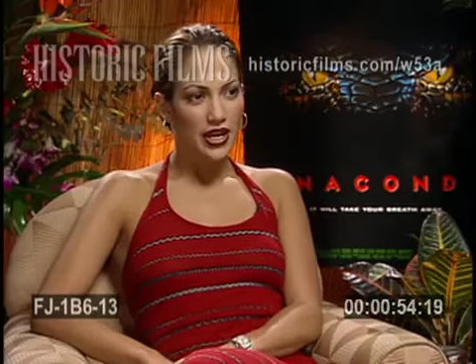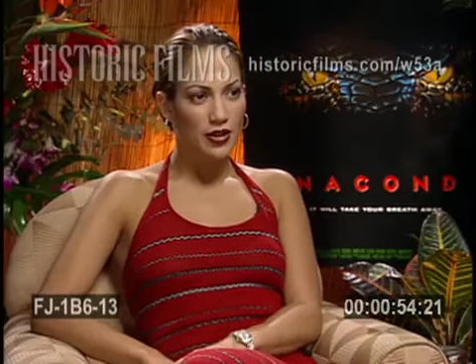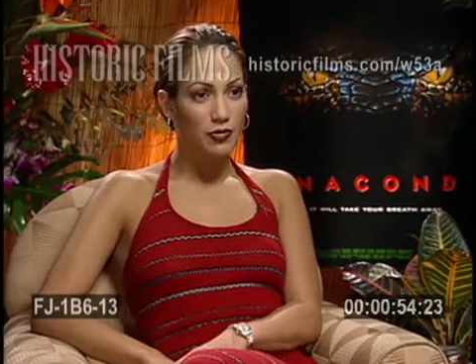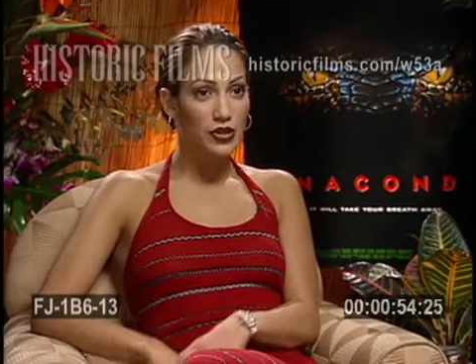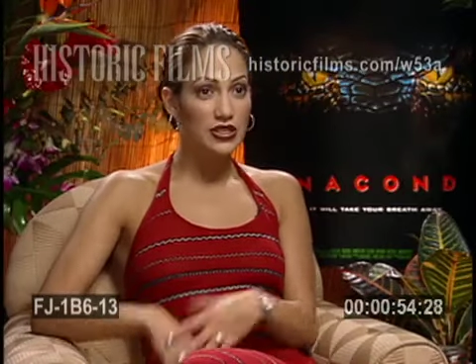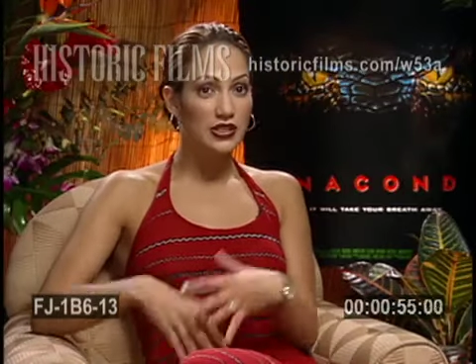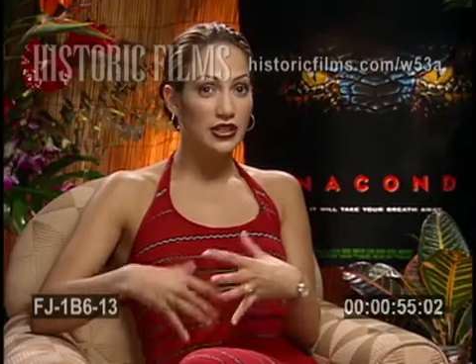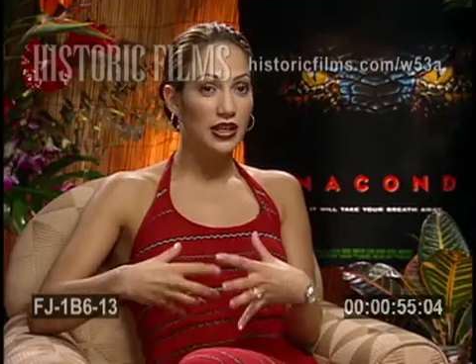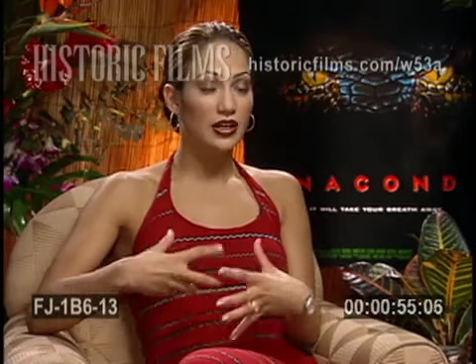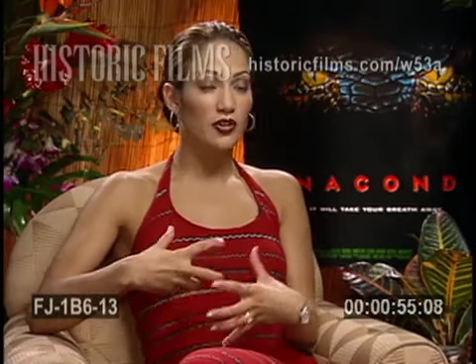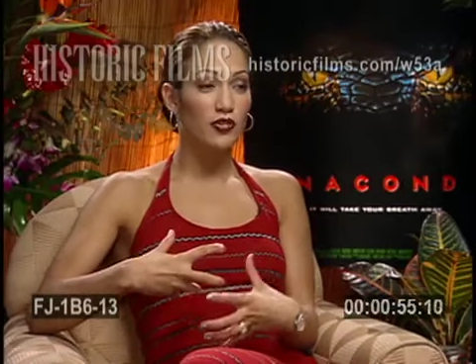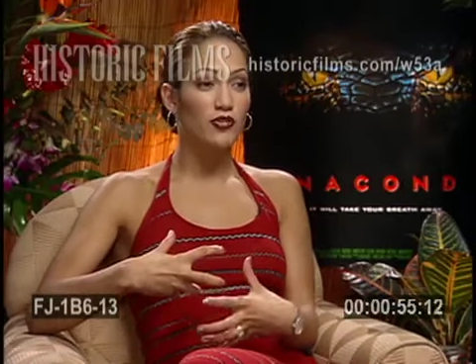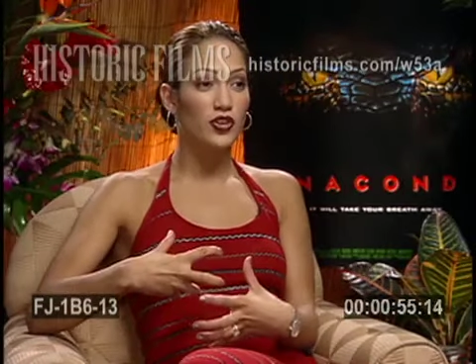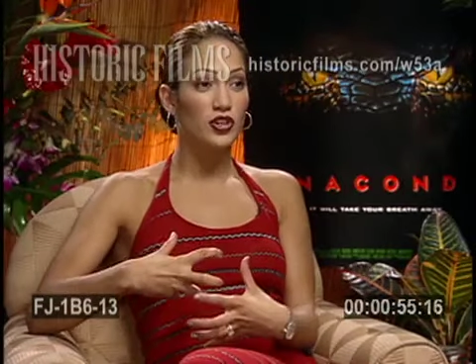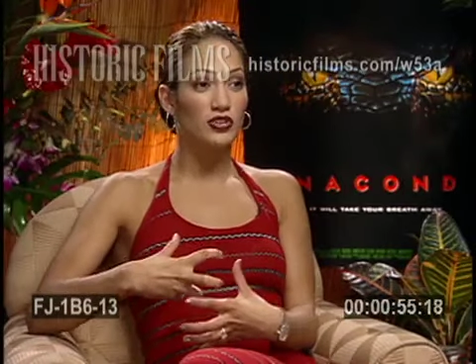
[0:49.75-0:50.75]
it wasn't like a
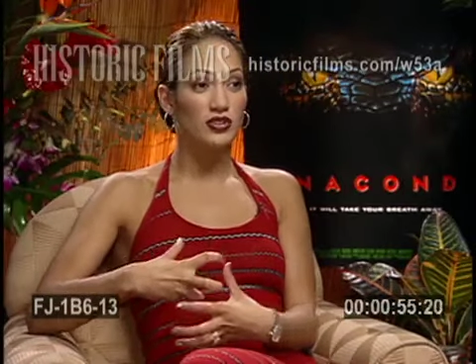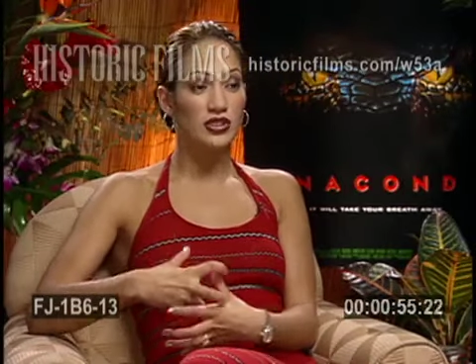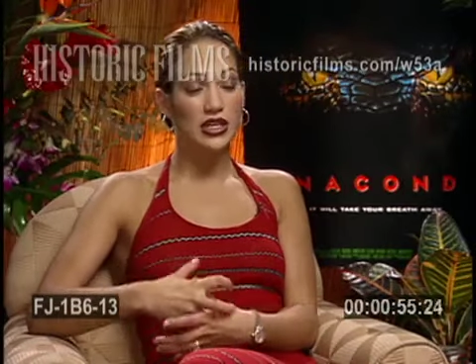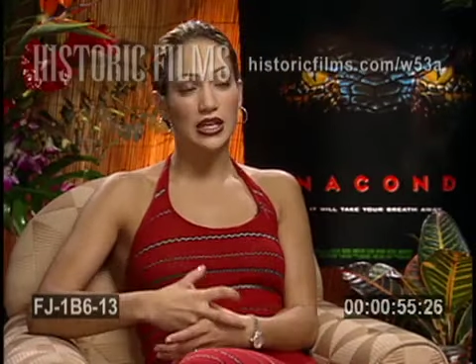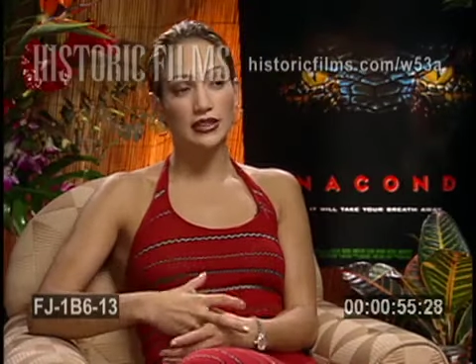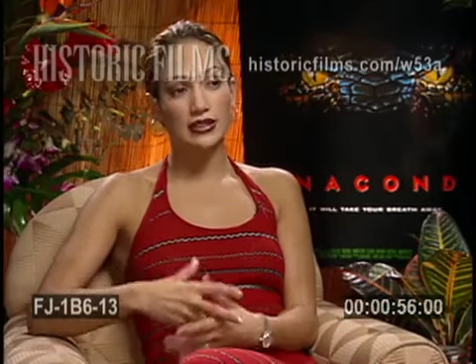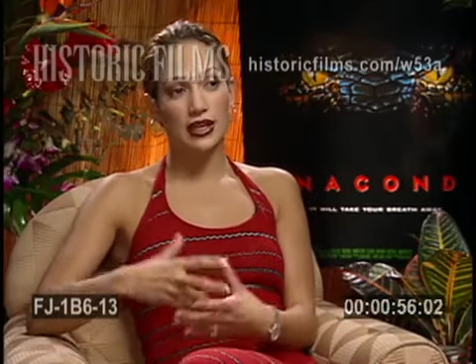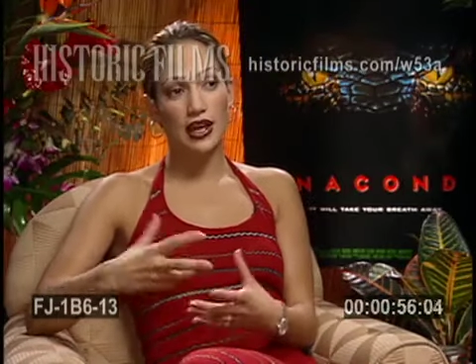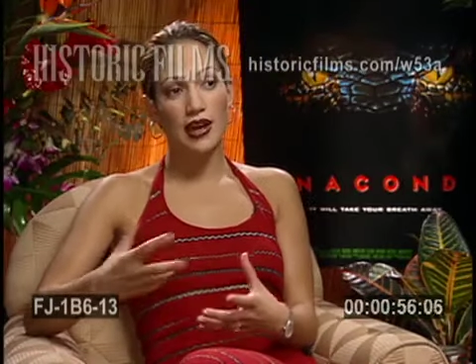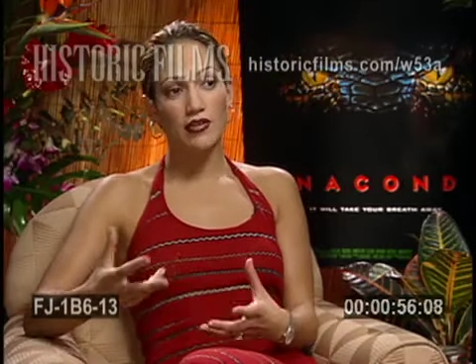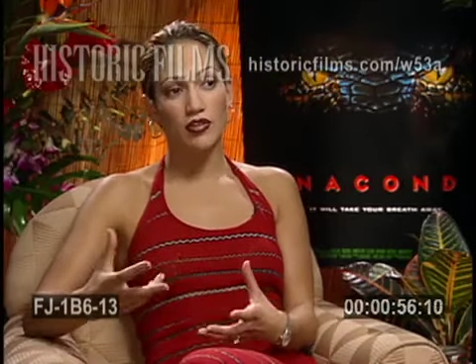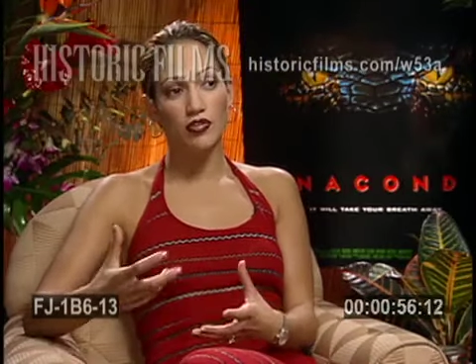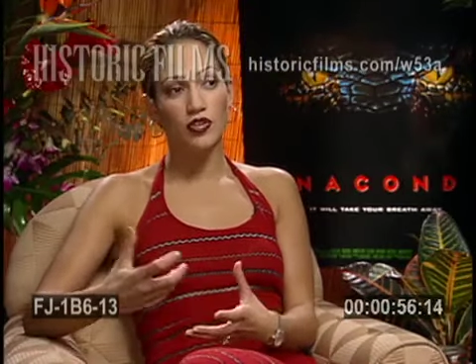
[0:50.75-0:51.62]
fear of snakes. Like I have a